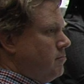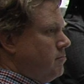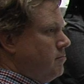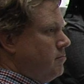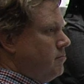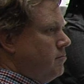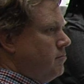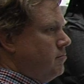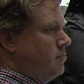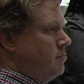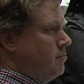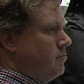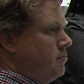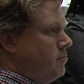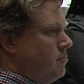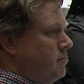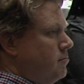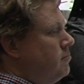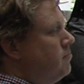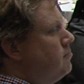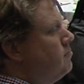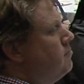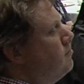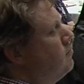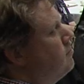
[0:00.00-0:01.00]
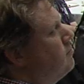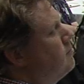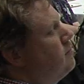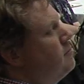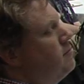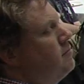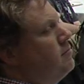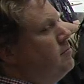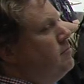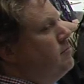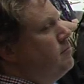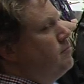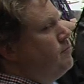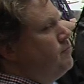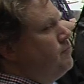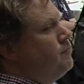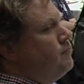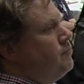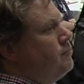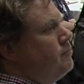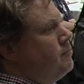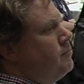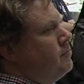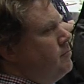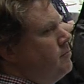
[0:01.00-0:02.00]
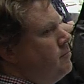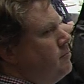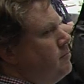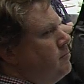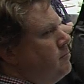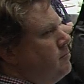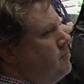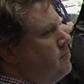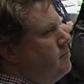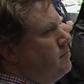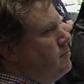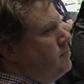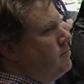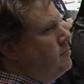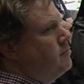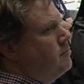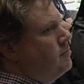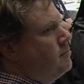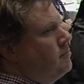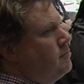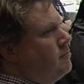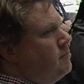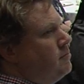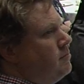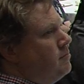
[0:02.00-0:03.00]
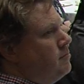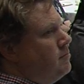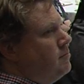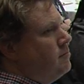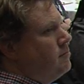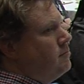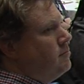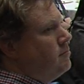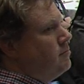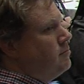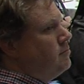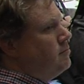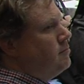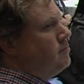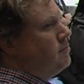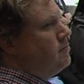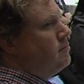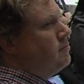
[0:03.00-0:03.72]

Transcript: the Patriot missile software. So it is